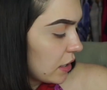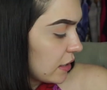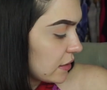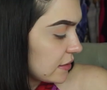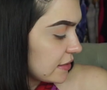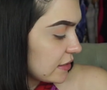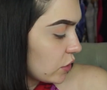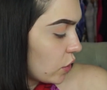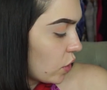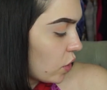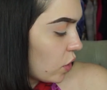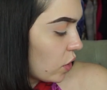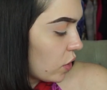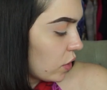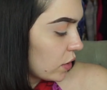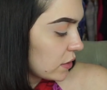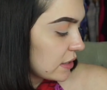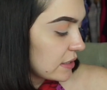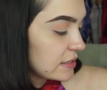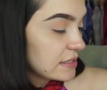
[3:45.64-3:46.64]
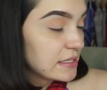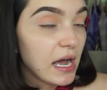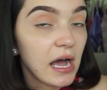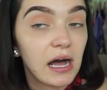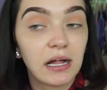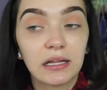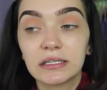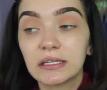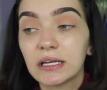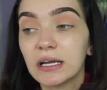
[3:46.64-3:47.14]
it's called
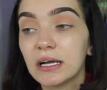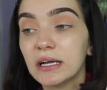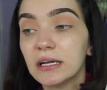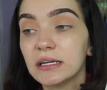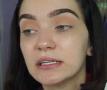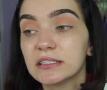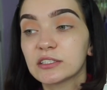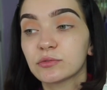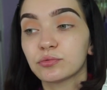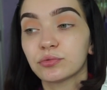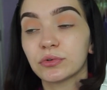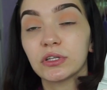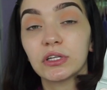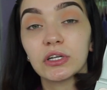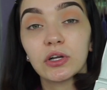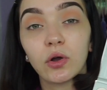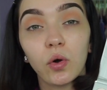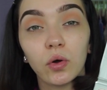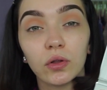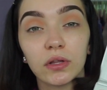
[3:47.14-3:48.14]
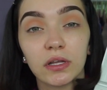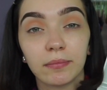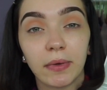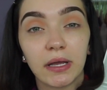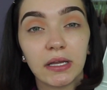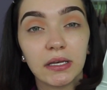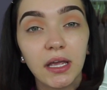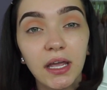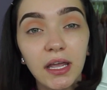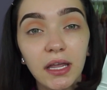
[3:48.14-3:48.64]
Talia, is really calling
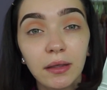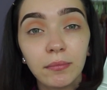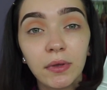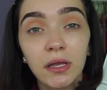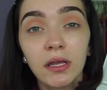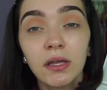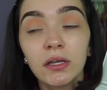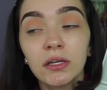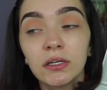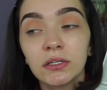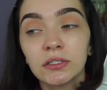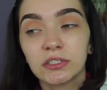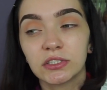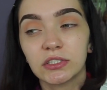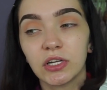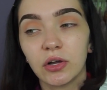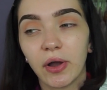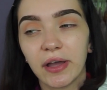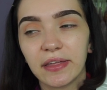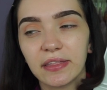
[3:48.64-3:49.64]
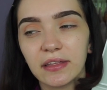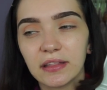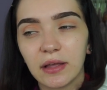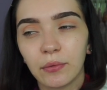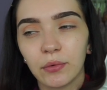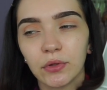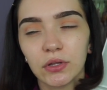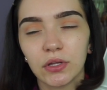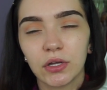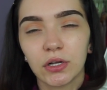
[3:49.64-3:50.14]
my name. So I think
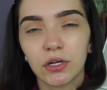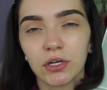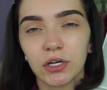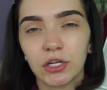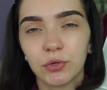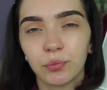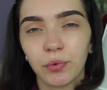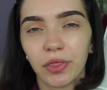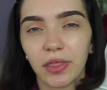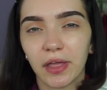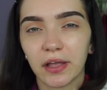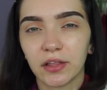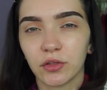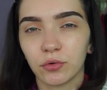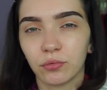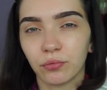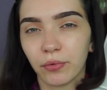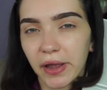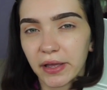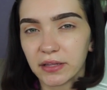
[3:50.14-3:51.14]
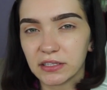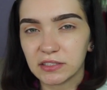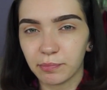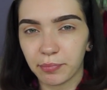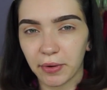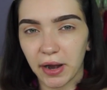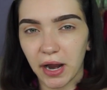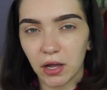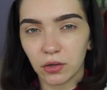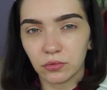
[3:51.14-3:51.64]
that would look good with like the reds,
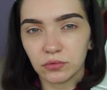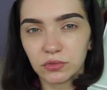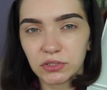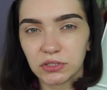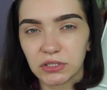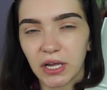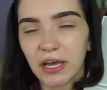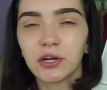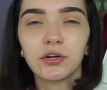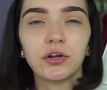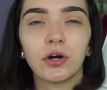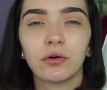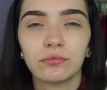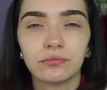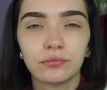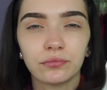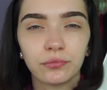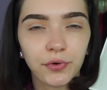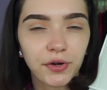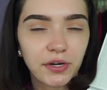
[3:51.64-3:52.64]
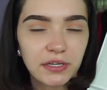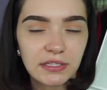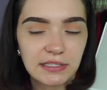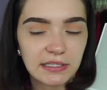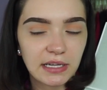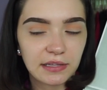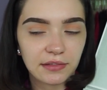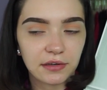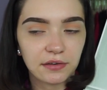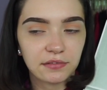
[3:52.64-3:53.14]
browns. I don't know. We're going to
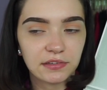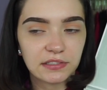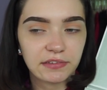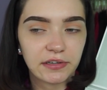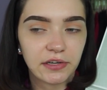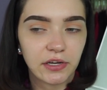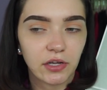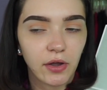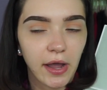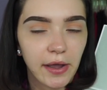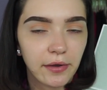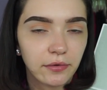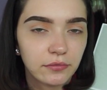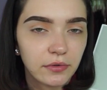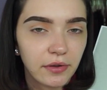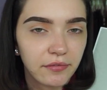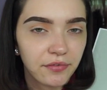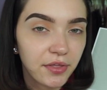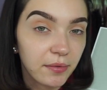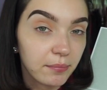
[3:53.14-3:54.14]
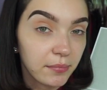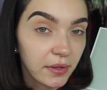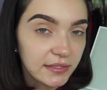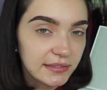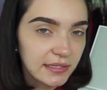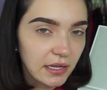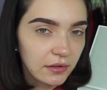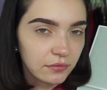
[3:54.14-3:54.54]
see at the end of this video how everything plays